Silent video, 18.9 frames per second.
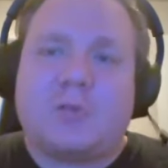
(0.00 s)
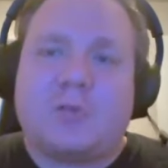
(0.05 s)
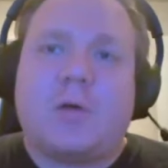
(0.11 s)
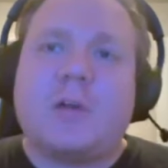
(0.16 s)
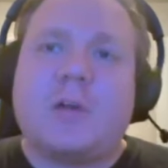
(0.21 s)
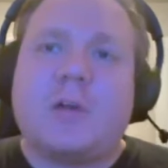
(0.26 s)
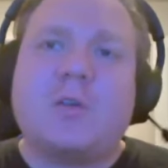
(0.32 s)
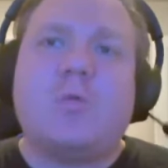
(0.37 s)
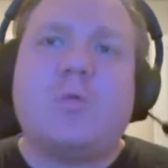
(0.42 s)

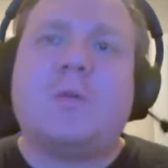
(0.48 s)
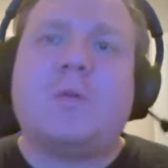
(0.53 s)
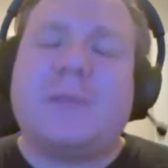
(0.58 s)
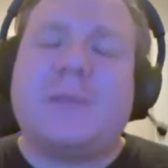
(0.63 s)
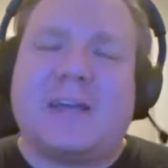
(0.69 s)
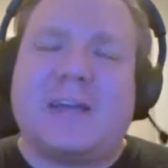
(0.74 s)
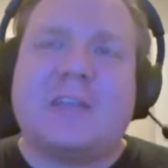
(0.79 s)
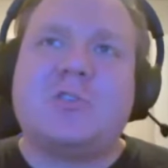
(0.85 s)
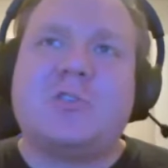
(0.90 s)
Toronto would
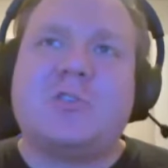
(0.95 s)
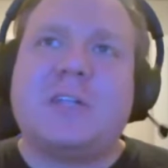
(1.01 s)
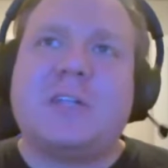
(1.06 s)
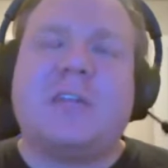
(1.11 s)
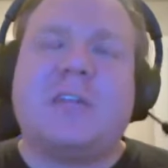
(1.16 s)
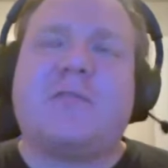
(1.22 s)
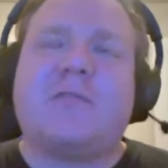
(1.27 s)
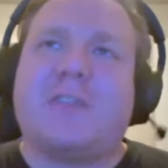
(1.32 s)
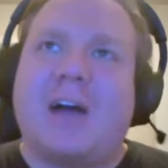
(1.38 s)
be
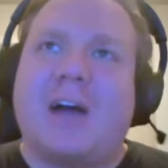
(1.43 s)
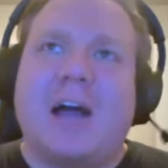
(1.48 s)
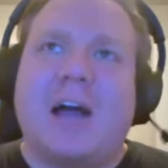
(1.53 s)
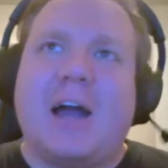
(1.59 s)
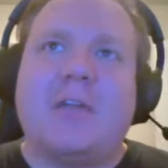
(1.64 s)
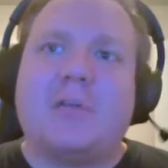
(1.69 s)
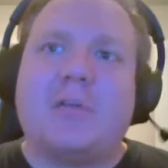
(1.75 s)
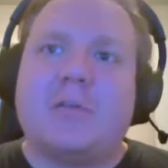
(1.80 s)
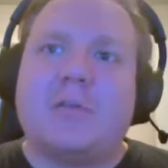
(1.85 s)
interesting for
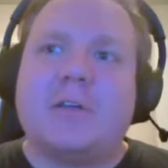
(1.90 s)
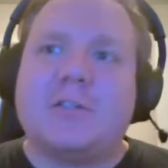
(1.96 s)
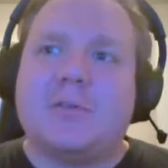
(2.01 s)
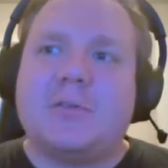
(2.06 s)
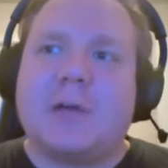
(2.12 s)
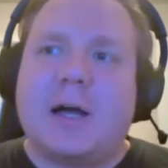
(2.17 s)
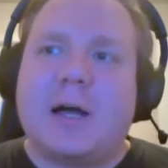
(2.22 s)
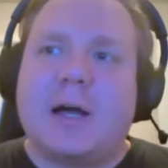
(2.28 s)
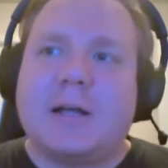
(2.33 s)
either of these
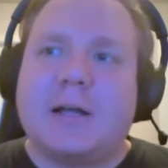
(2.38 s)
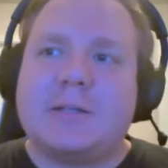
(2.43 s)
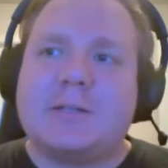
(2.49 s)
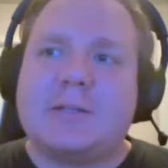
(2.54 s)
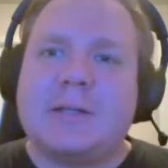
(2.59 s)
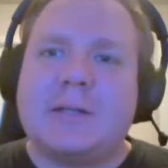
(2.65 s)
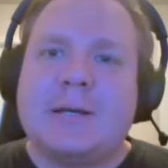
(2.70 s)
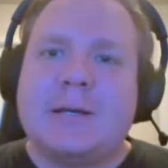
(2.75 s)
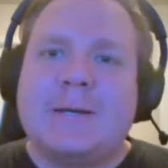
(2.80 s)
two
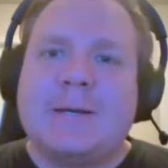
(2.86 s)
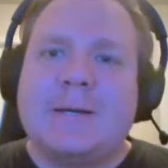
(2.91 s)
guys.